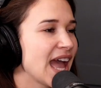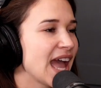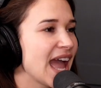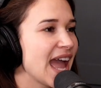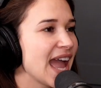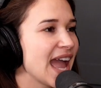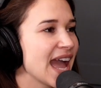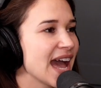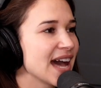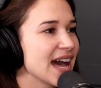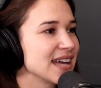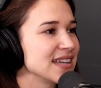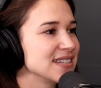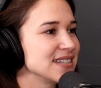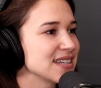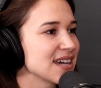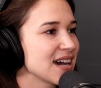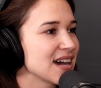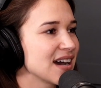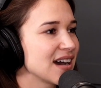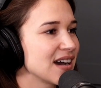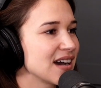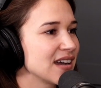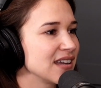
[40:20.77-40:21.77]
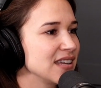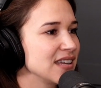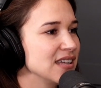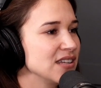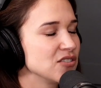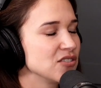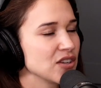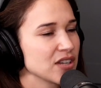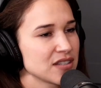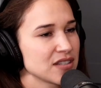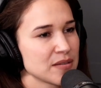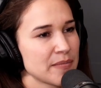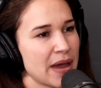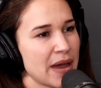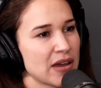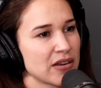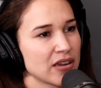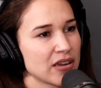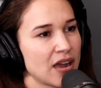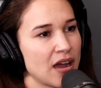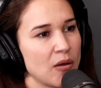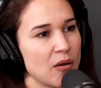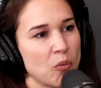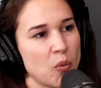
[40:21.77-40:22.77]
And he drinks
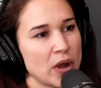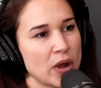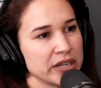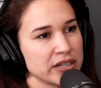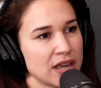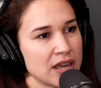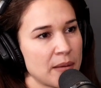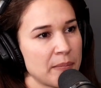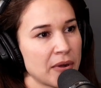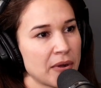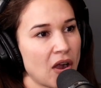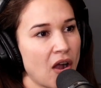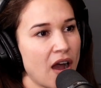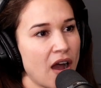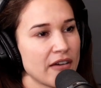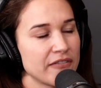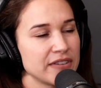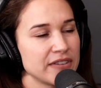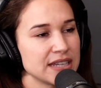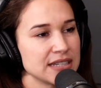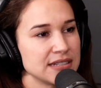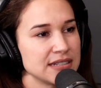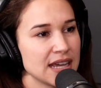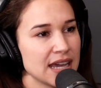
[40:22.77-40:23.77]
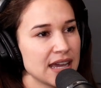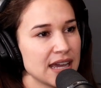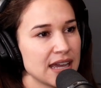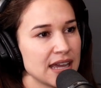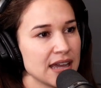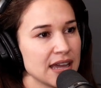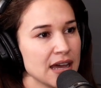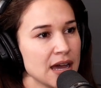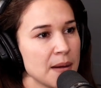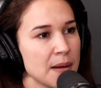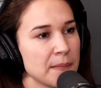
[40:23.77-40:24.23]
about 1 cup of coffee a day.